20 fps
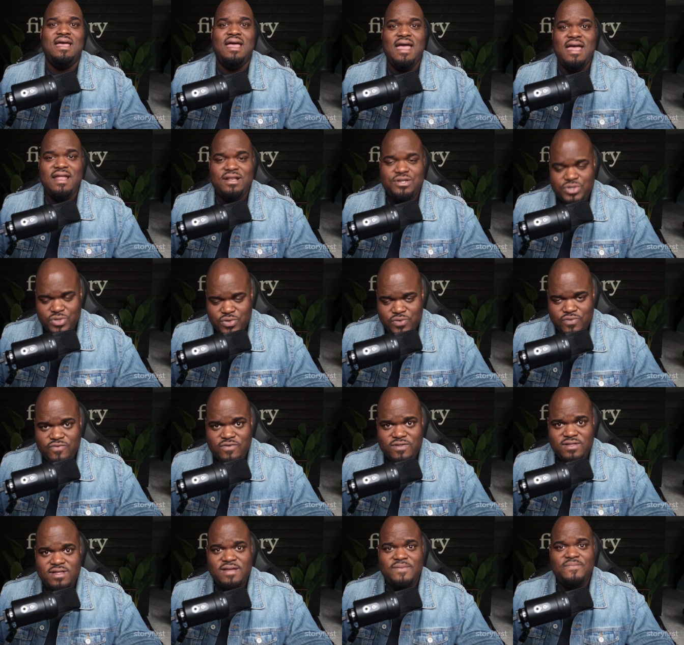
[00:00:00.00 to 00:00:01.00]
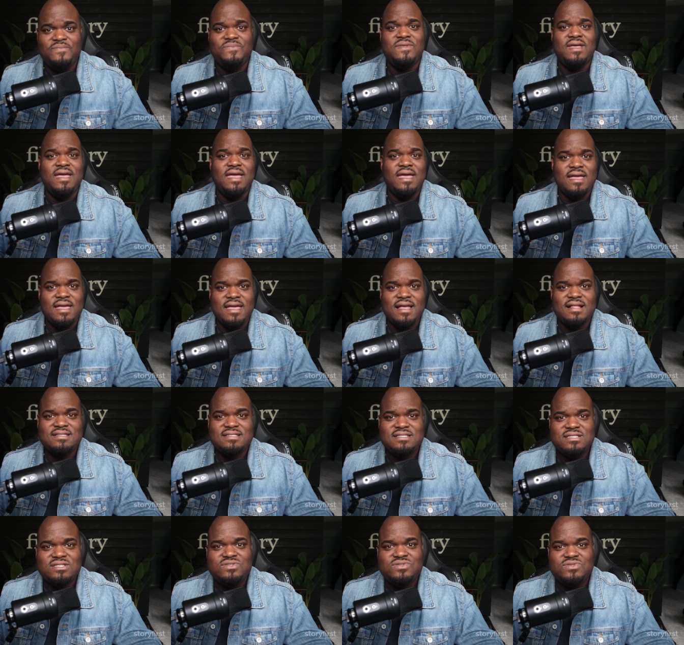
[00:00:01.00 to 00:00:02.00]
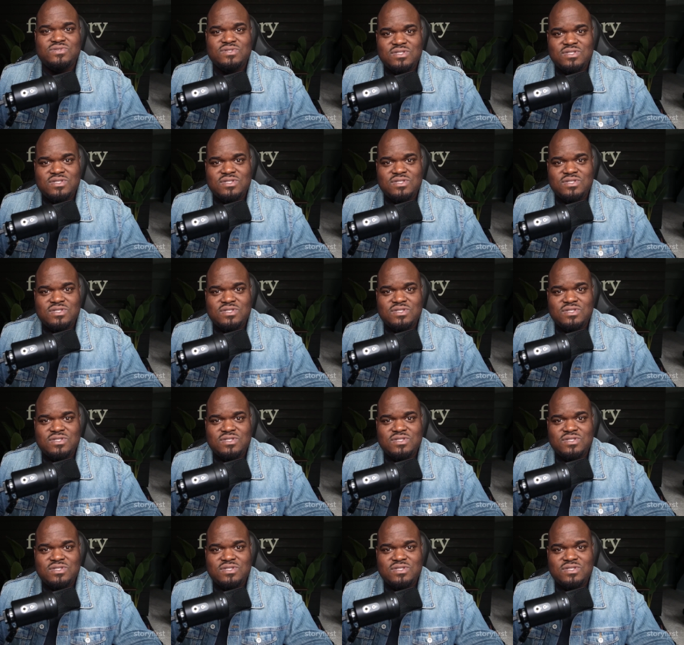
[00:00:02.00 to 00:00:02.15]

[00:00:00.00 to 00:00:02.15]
And truthfully, it gets a little